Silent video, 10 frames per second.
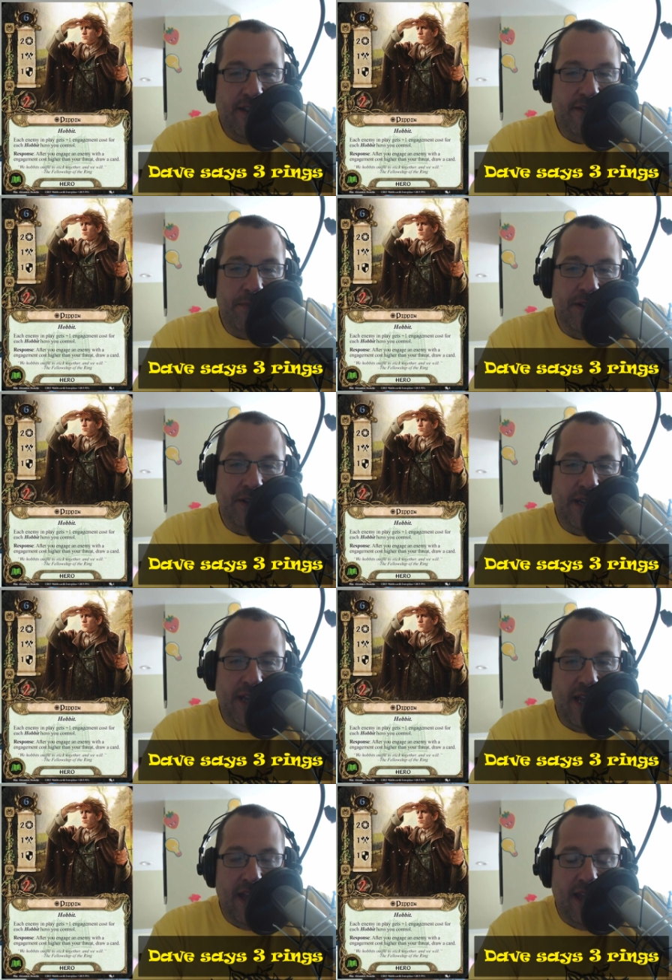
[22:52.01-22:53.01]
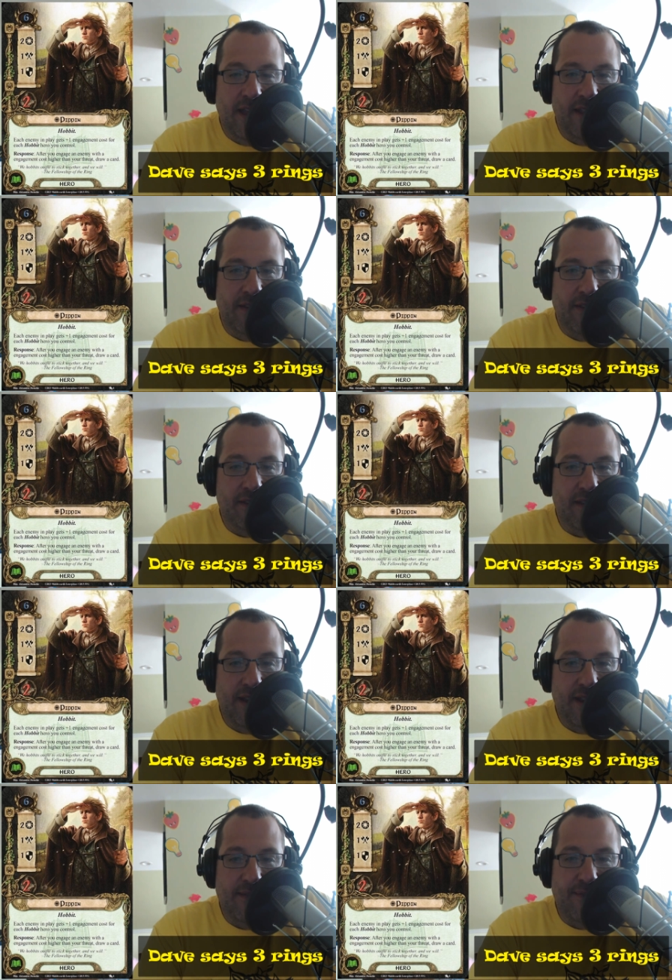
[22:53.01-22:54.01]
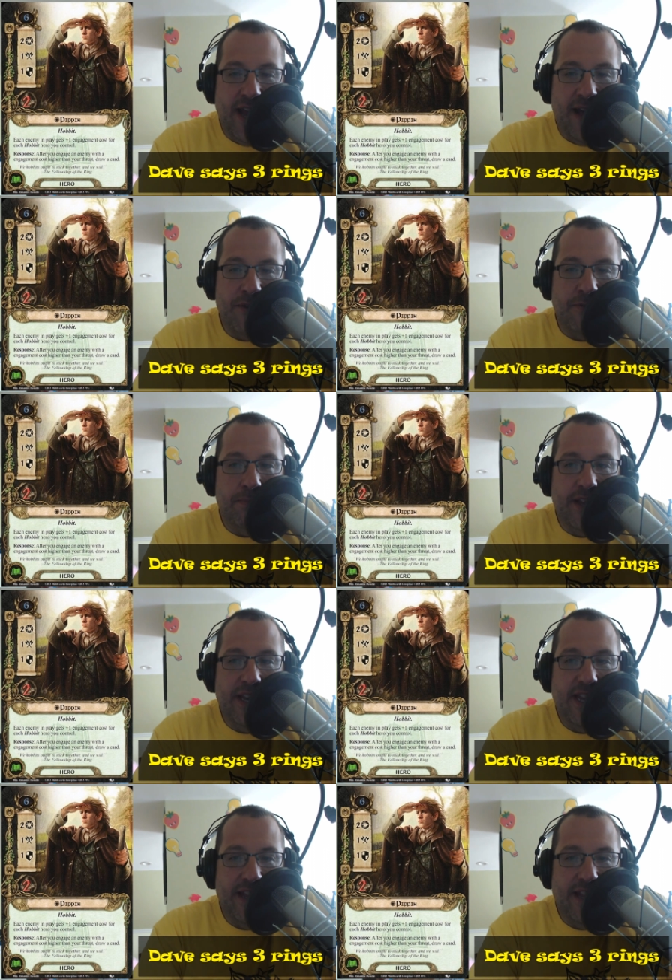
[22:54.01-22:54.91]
his ability is is phenomenal, but